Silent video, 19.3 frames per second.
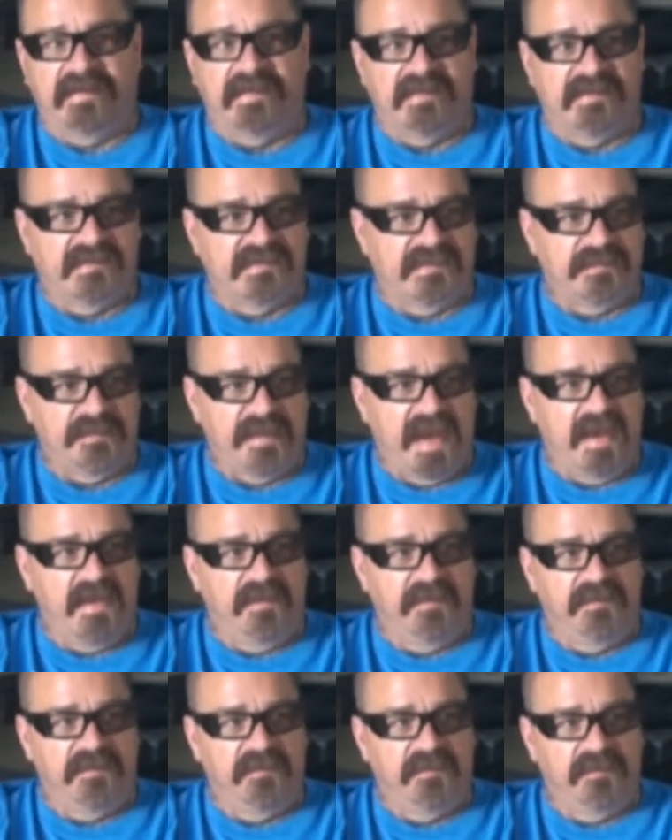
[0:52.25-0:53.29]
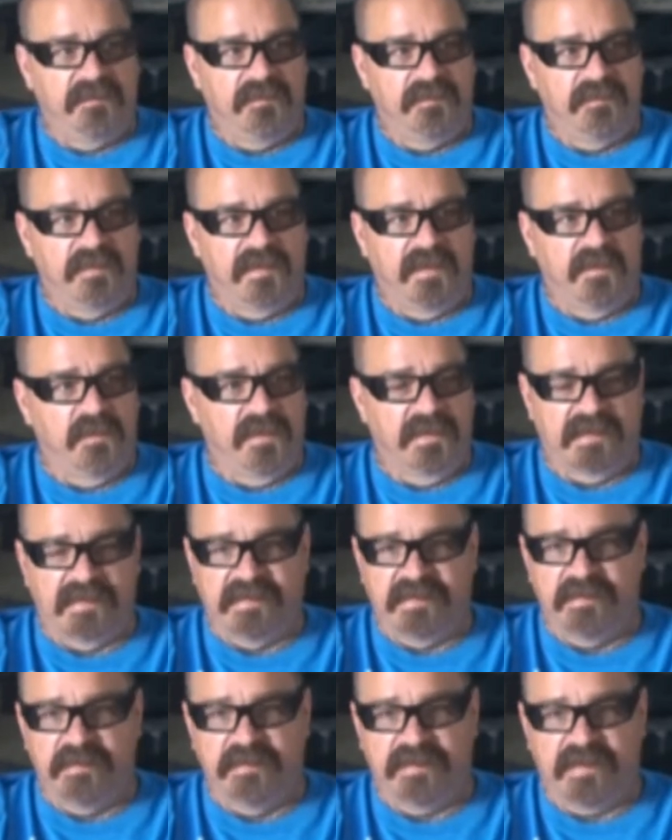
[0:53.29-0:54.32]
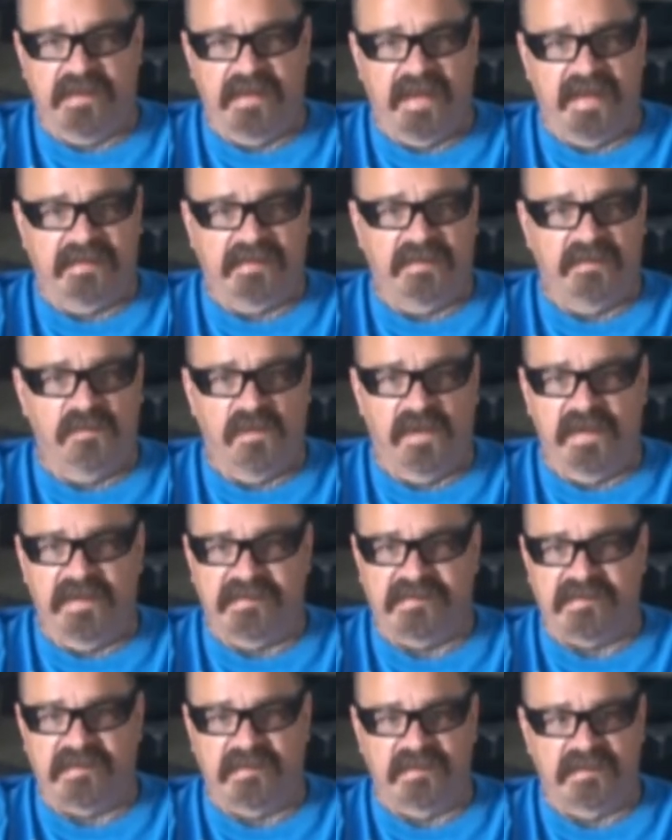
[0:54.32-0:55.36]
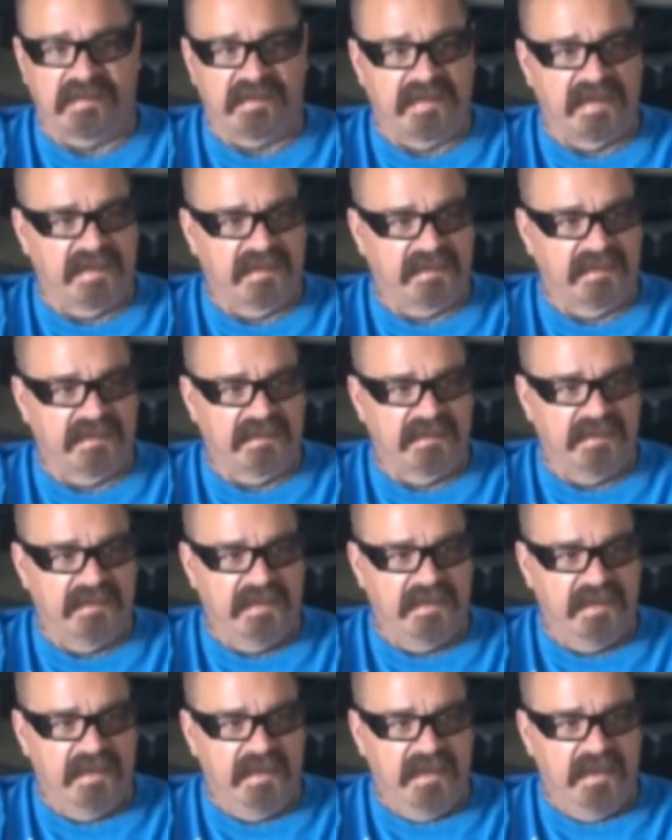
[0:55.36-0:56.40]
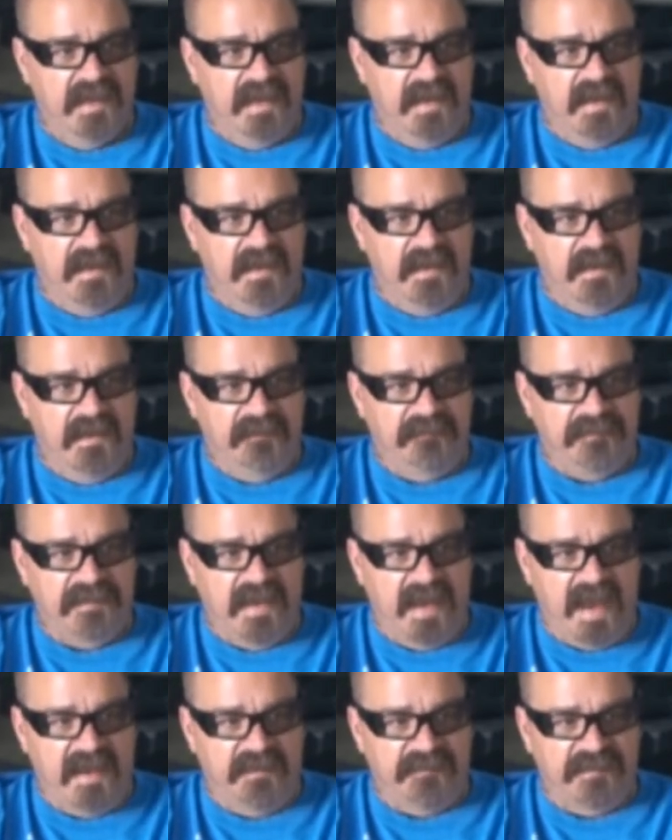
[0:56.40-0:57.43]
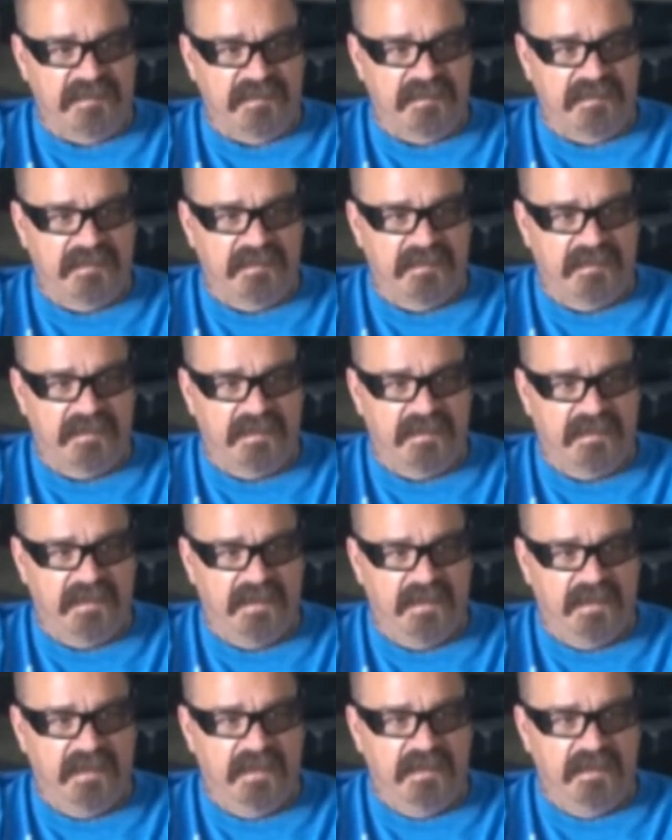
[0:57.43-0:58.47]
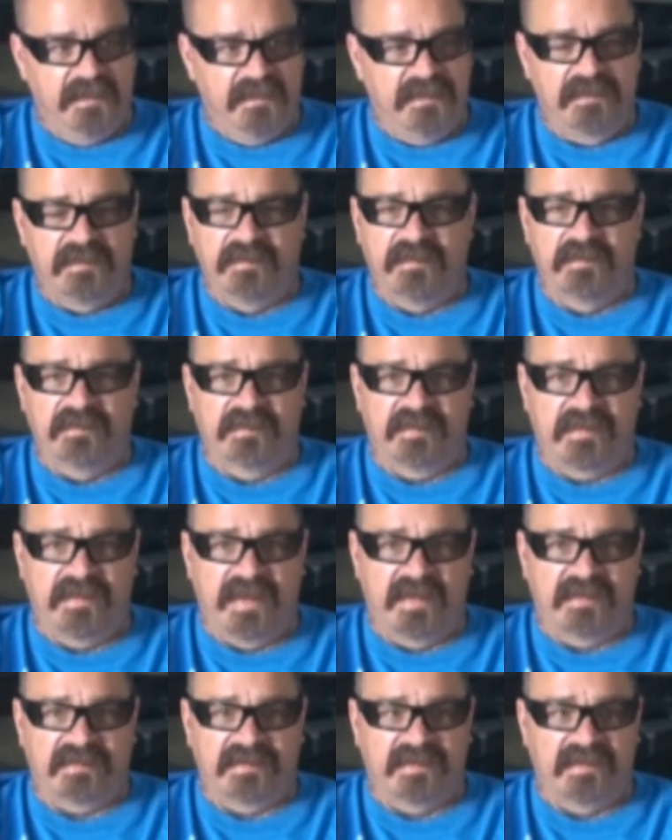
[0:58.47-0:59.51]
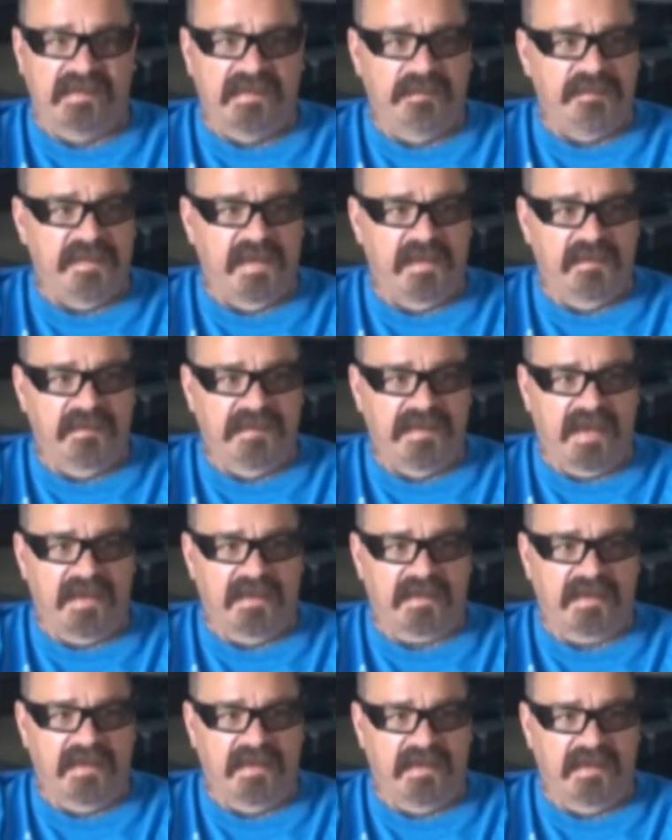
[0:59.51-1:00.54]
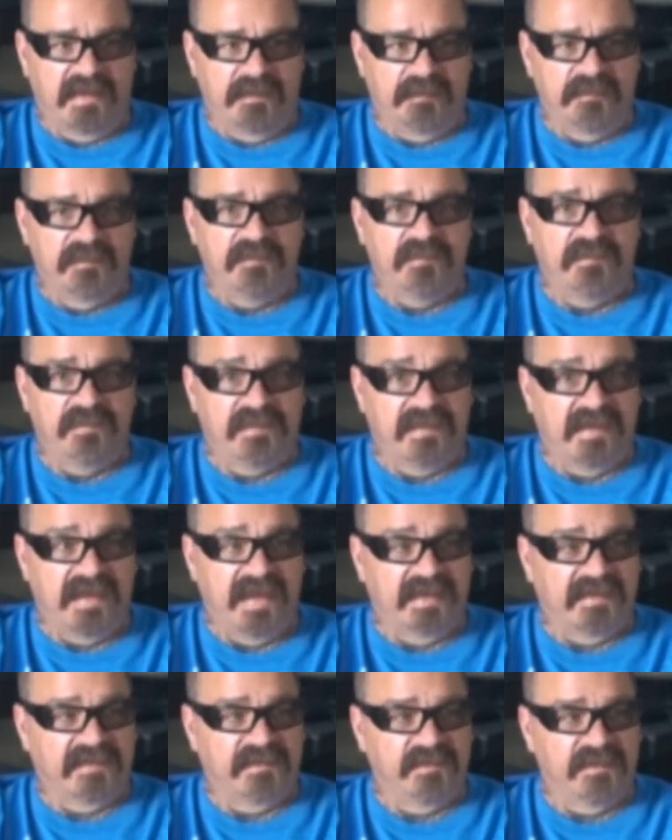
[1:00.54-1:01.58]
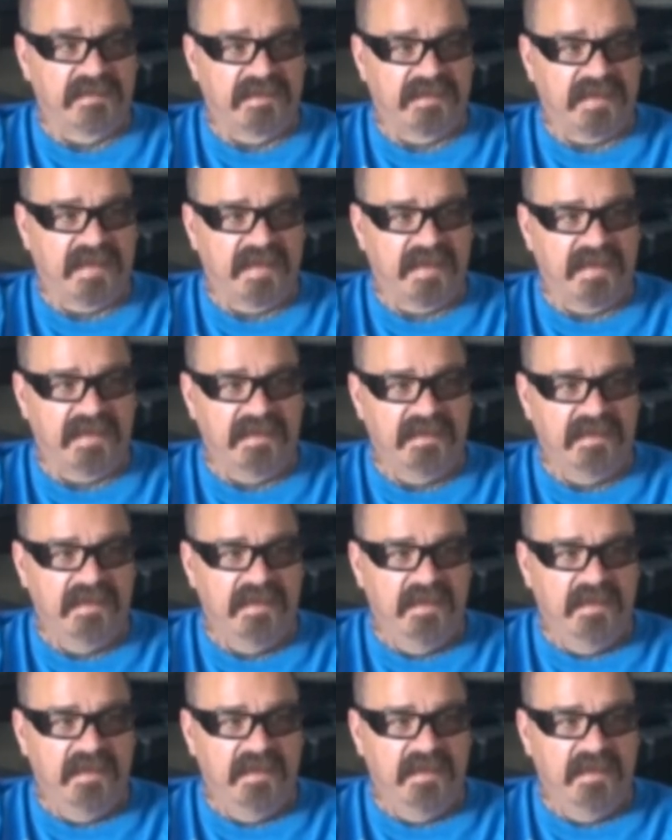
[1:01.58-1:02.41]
is about, what I want to do with Konnected, and why I started Konnected. If you haven't, you can go to konnectedapparel.com, Konnected with a K,